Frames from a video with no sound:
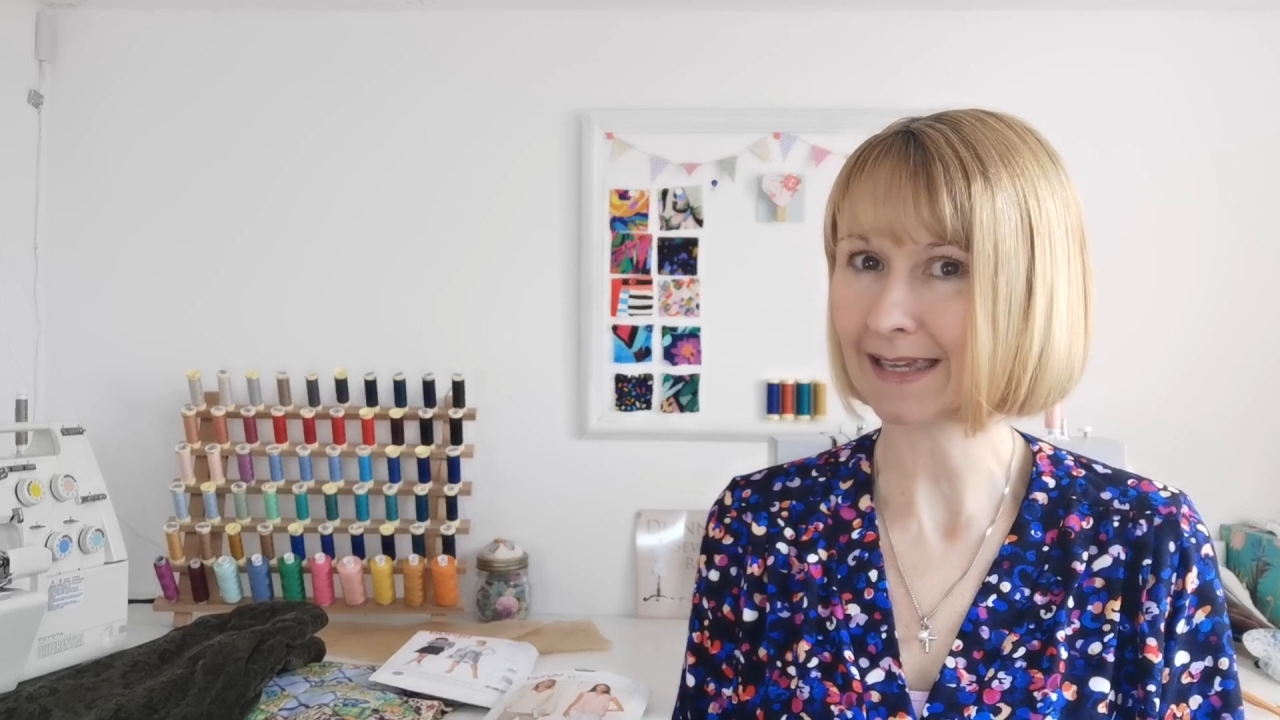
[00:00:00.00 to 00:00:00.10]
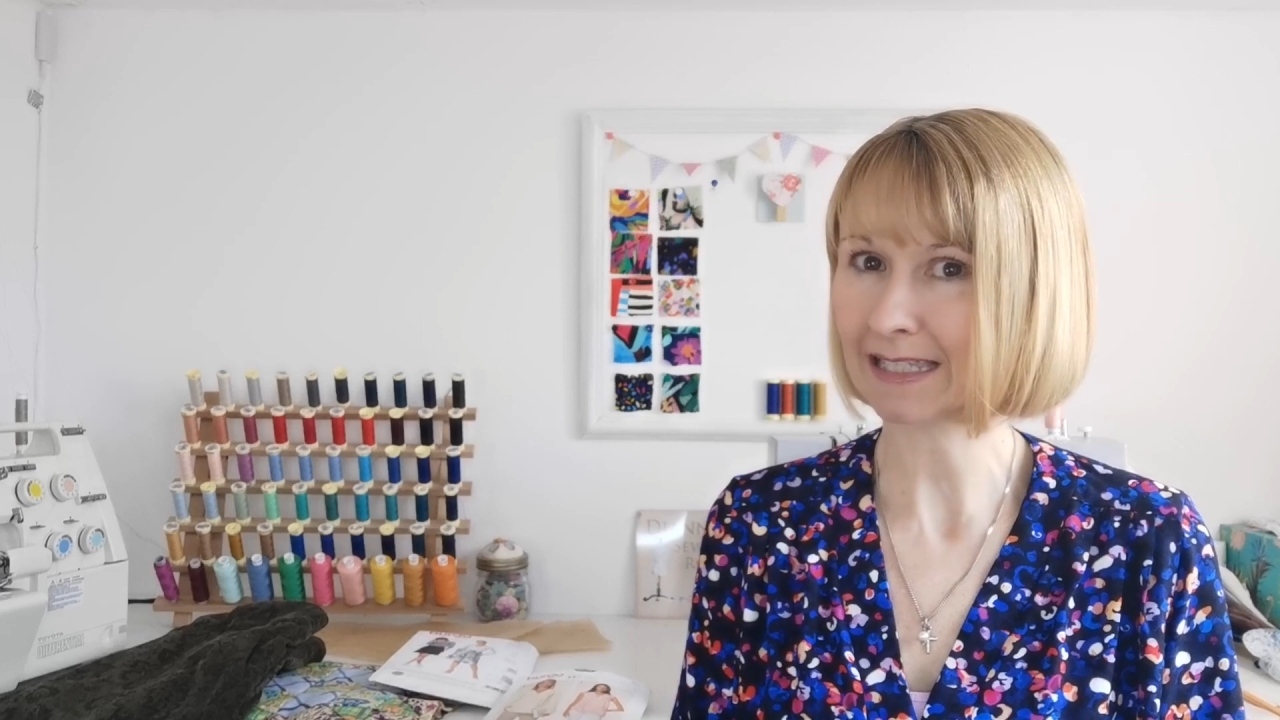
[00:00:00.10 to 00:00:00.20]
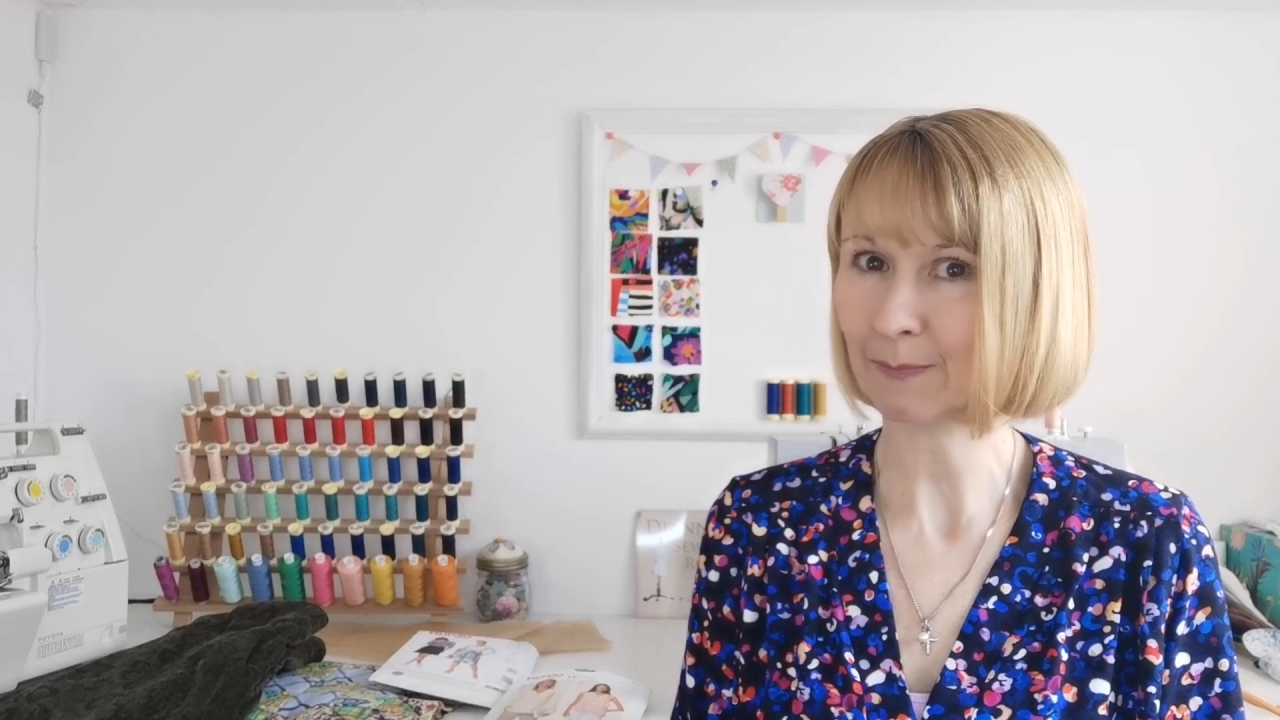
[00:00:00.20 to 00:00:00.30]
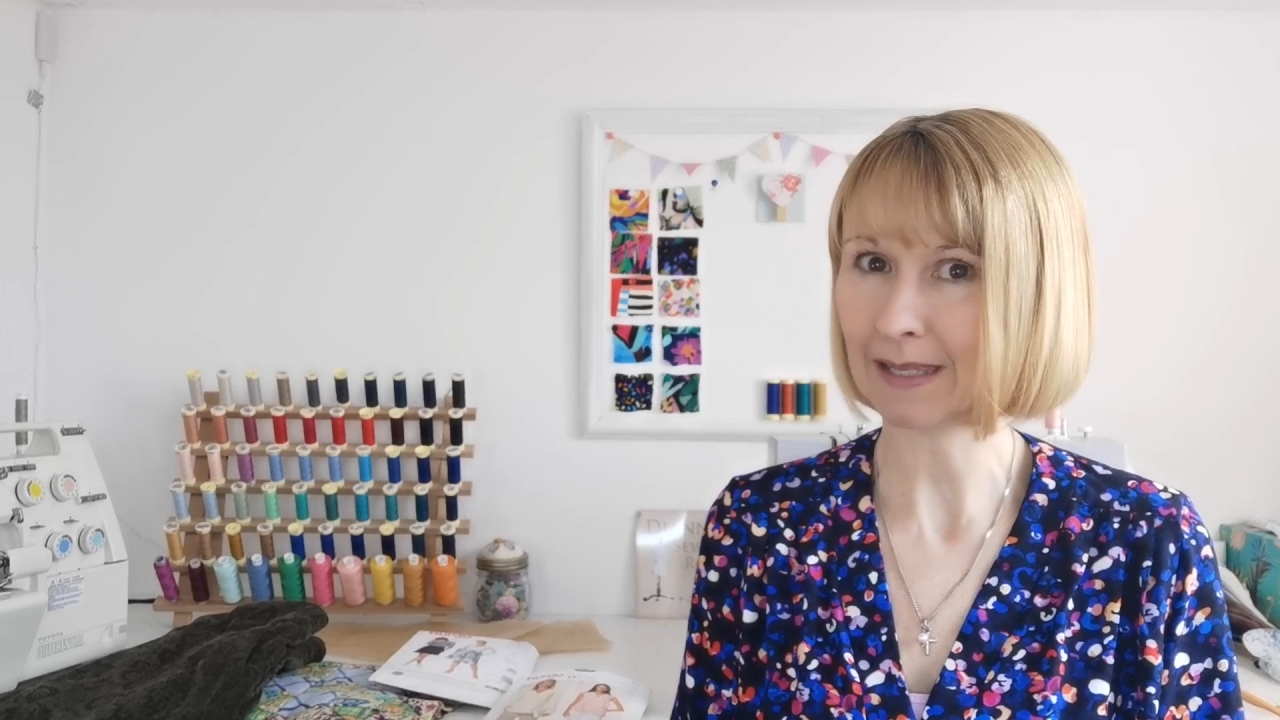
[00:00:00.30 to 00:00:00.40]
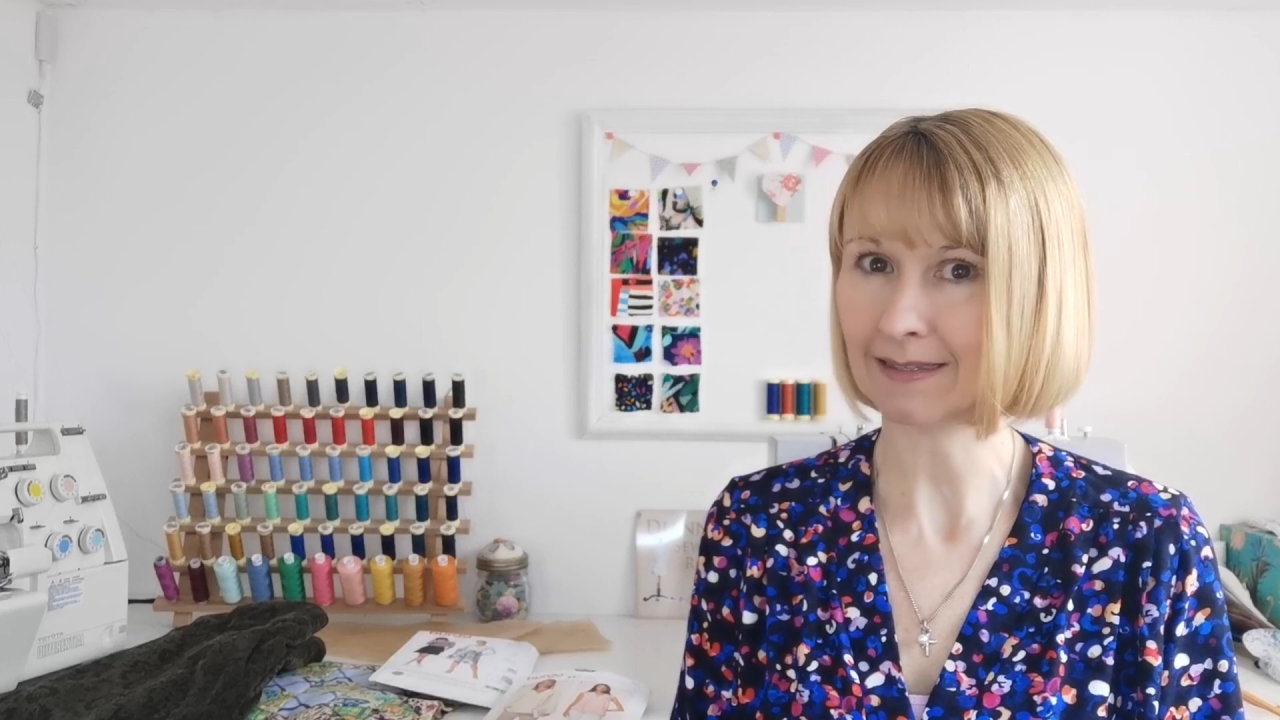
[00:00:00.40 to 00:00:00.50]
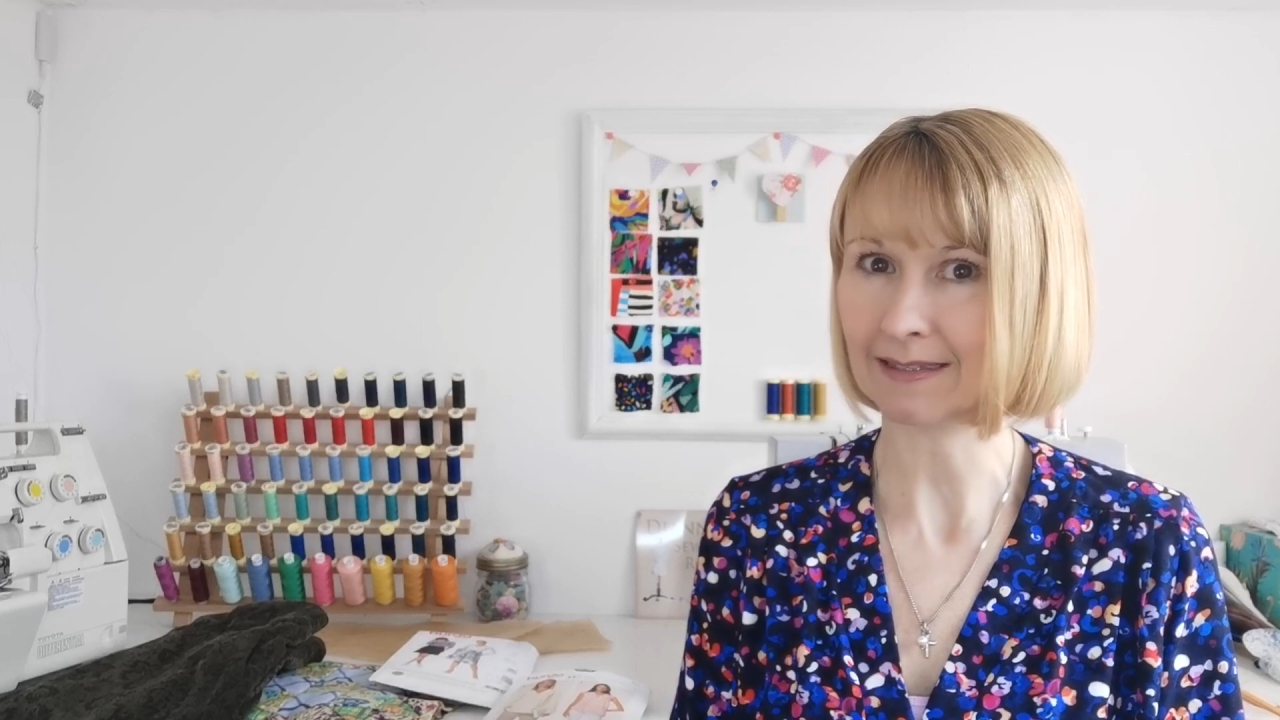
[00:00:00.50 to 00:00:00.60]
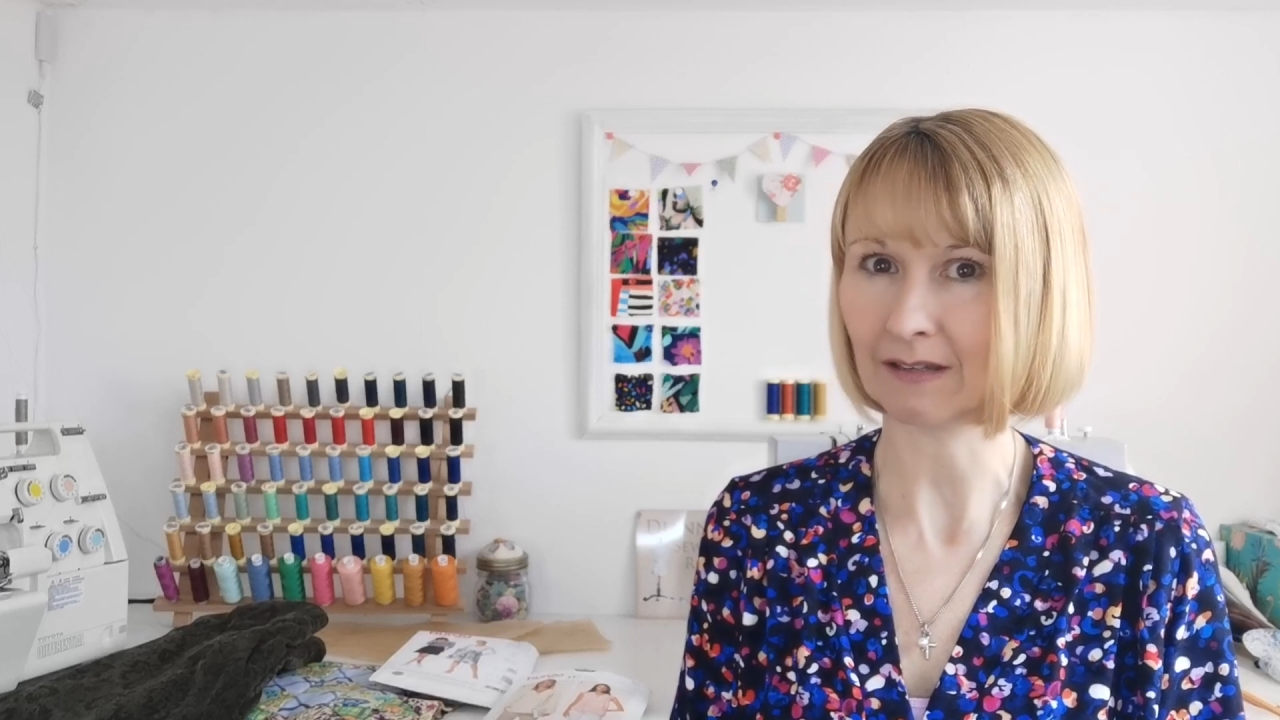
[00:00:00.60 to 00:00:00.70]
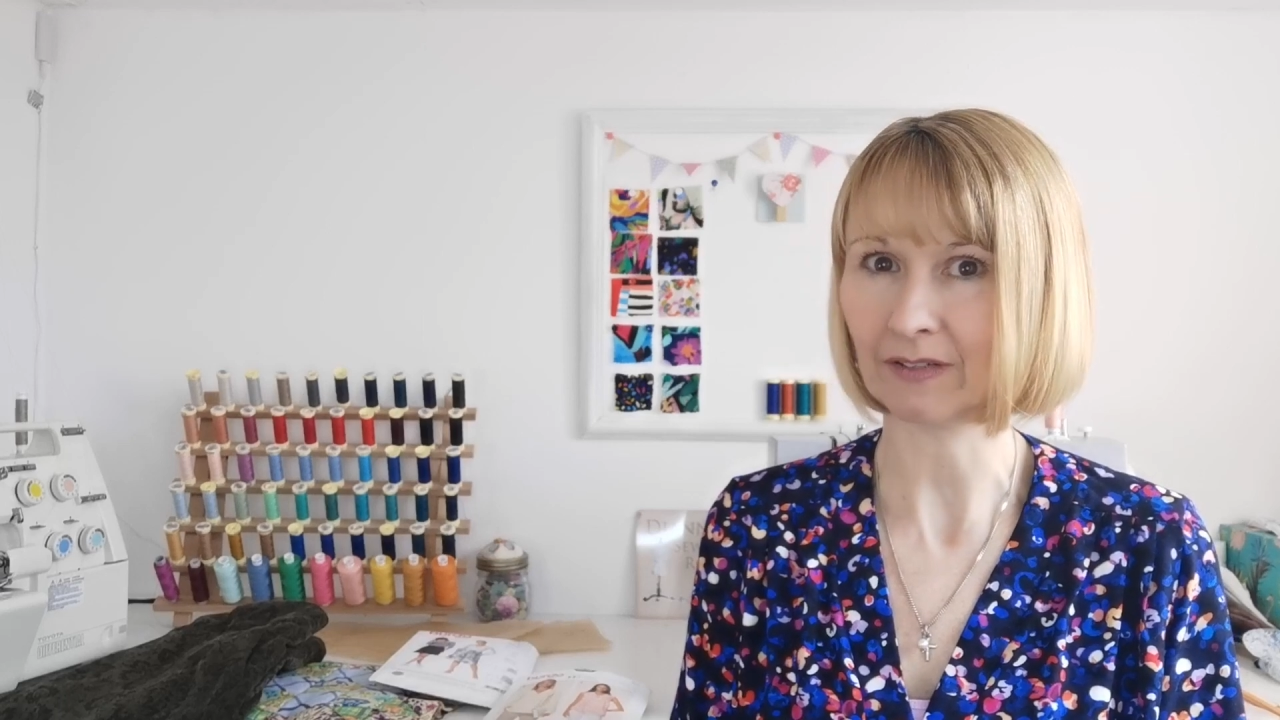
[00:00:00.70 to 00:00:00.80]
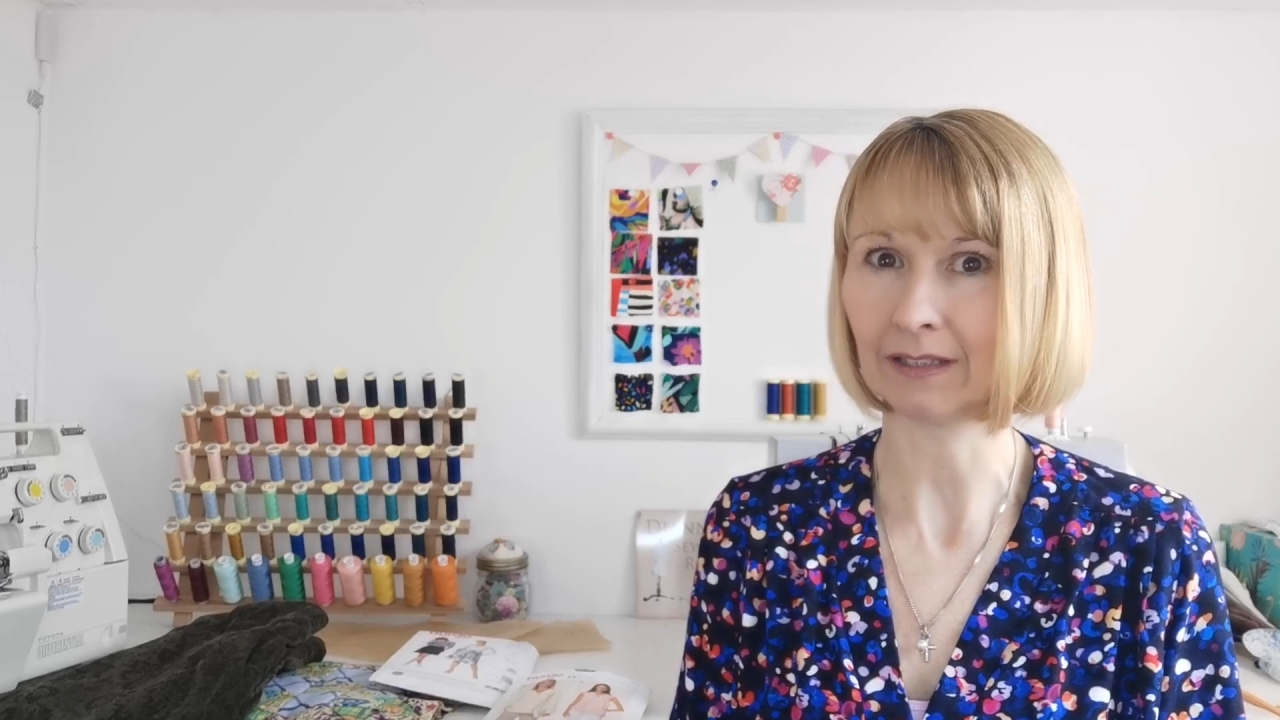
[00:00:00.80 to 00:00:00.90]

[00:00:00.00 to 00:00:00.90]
expensive